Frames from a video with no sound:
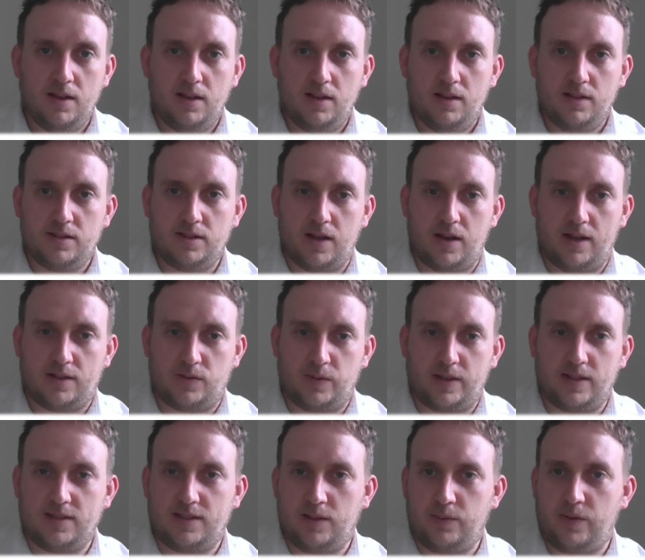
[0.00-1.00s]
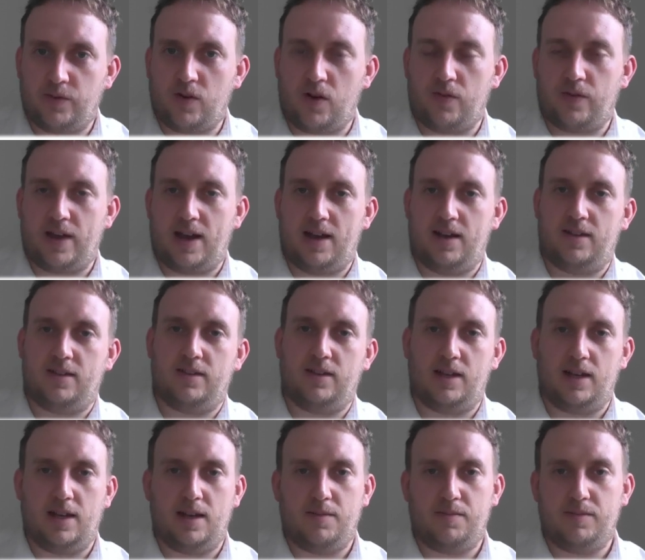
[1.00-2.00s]
So as we can see, we've got
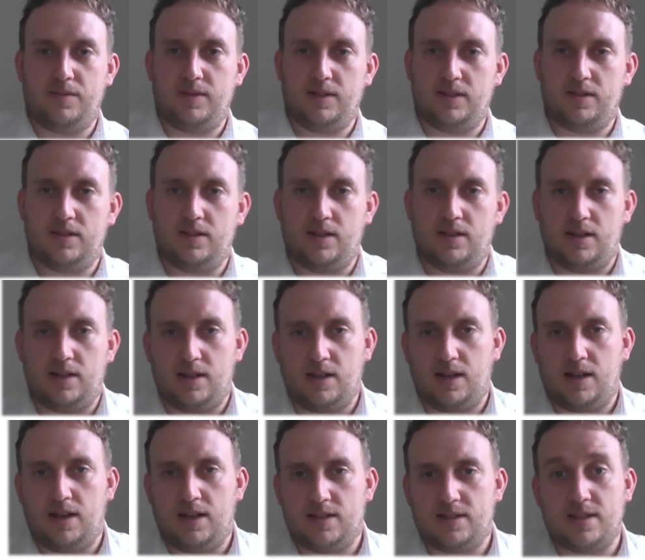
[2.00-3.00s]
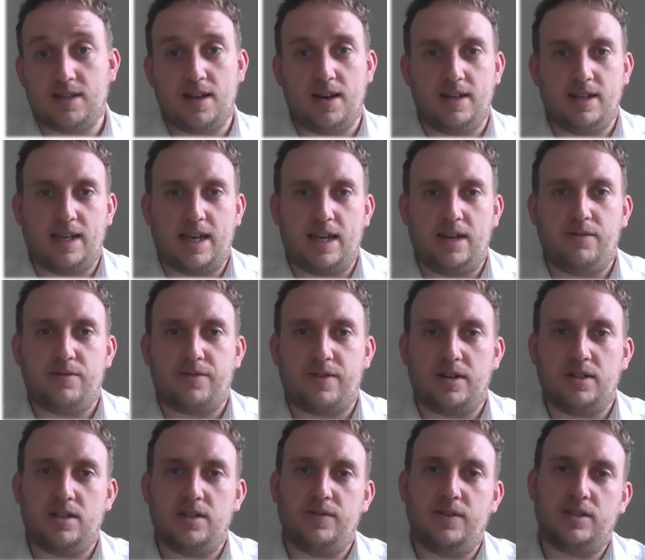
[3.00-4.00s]
that slide again in
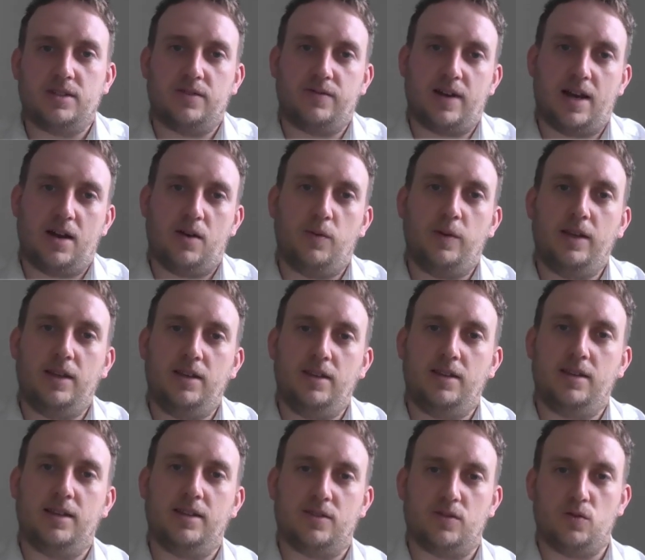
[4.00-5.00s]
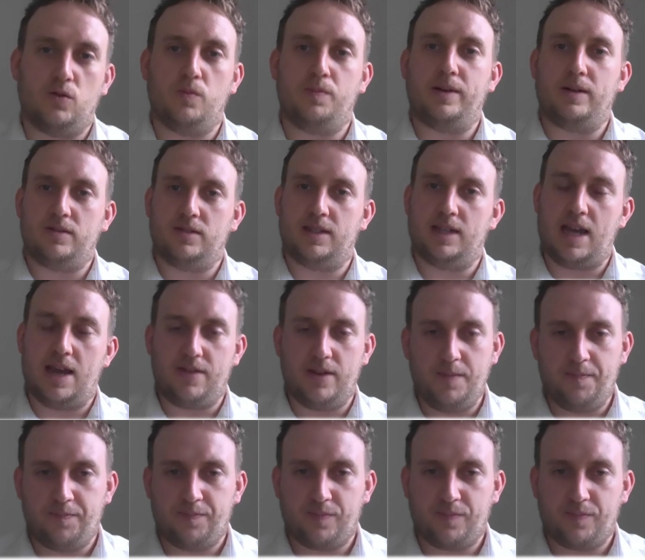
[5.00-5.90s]
front of us of how it's all built together.